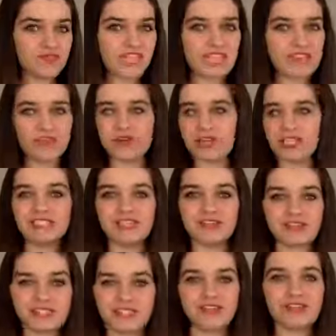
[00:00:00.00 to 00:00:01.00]
And they'll
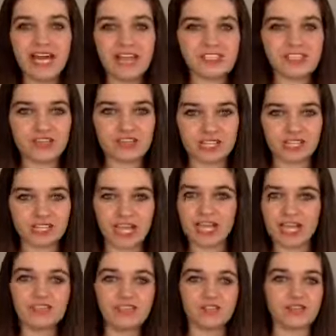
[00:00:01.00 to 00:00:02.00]
continue to do that until they
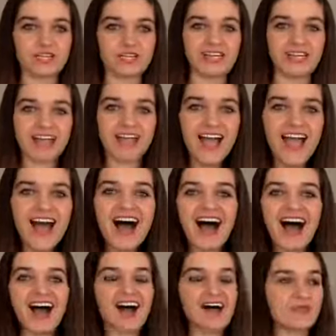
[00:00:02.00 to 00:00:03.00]
die, truly.
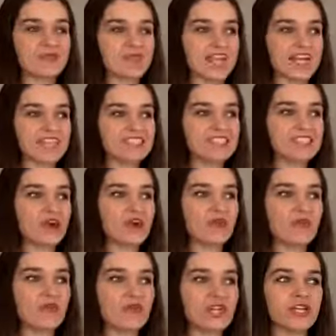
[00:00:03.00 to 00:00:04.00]
And so
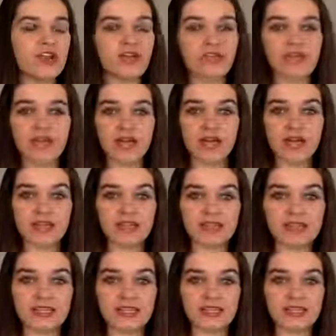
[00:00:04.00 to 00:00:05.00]
we know that
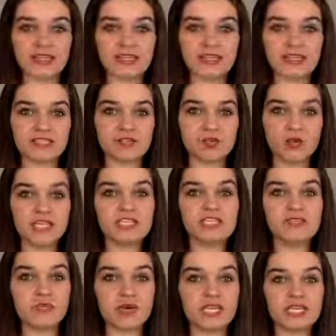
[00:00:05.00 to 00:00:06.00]
the
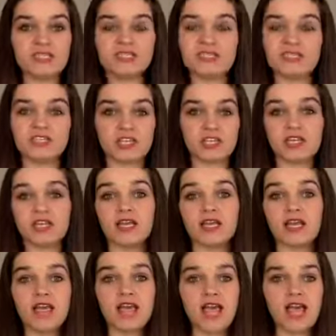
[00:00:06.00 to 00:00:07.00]
2020 edition
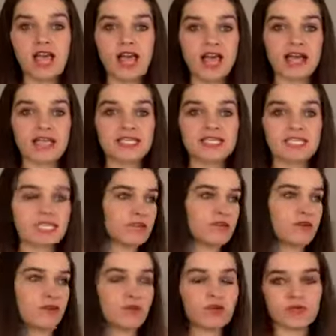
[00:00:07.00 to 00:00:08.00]
has
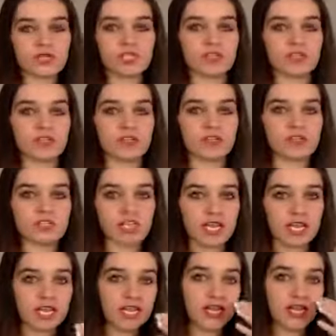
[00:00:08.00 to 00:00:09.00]
even more research,
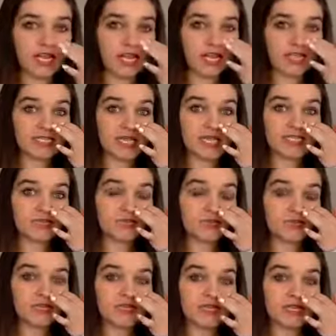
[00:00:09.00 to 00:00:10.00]
and it's
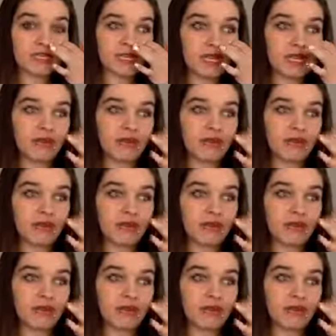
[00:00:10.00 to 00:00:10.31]
really,